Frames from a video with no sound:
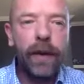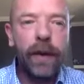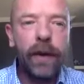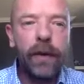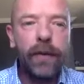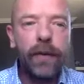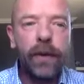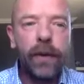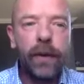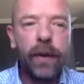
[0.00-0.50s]
He
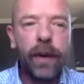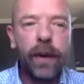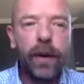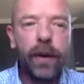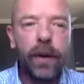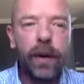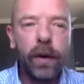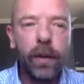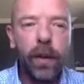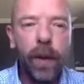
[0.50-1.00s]
also
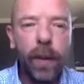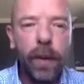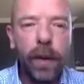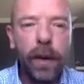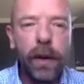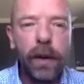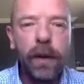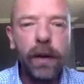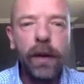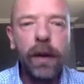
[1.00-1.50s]
recorded a
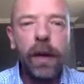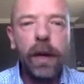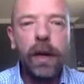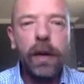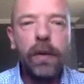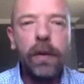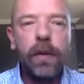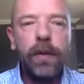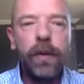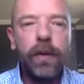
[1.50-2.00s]
webinar,
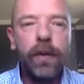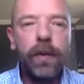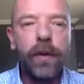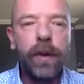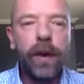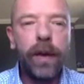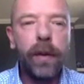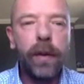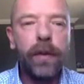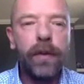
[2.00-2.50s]
which is
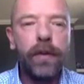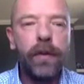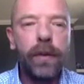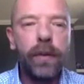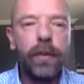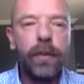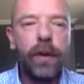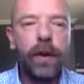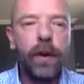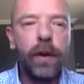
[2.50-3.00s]
available
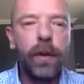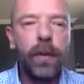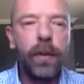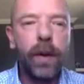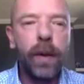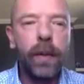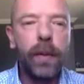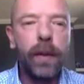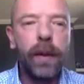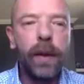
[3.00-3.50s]
from Genome
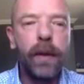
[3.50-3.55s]
Web,